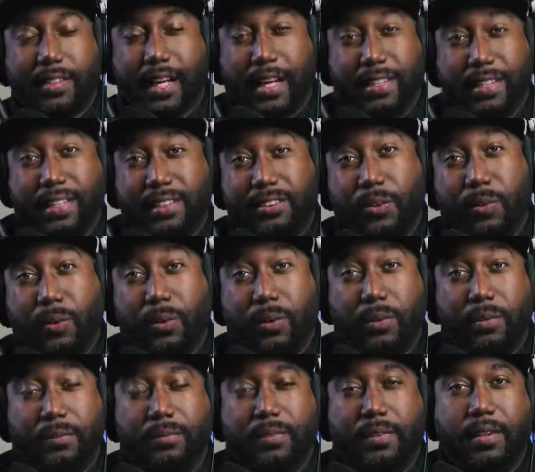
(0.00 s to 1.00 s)
I think it's
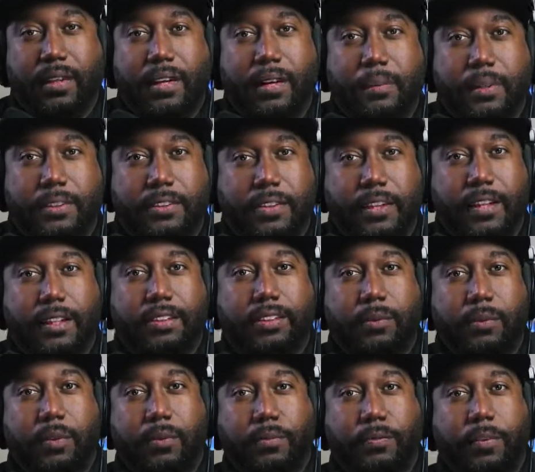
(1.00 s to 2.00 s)
cool, but you're getting some
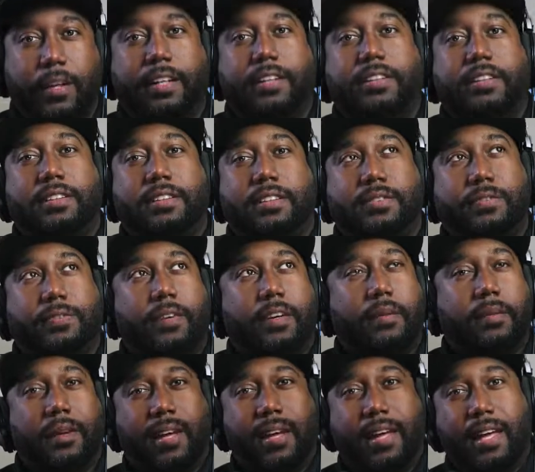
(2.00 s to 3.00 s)
reflections from